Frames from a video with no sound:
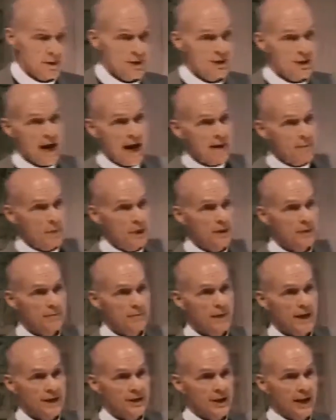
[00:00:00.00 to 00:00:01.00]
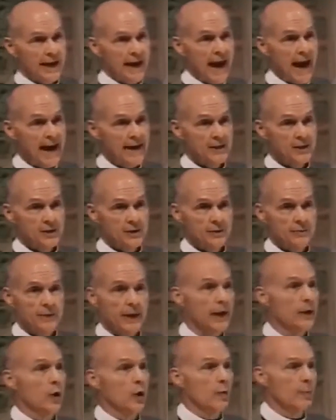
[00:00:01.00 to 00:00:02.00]
Simon is
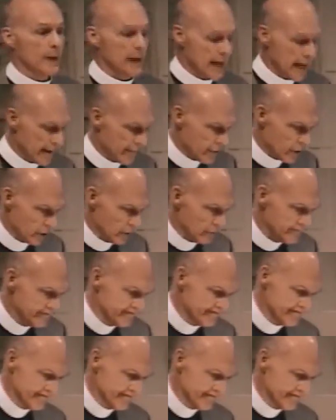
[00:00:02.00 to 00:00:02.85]
aghast at her behavior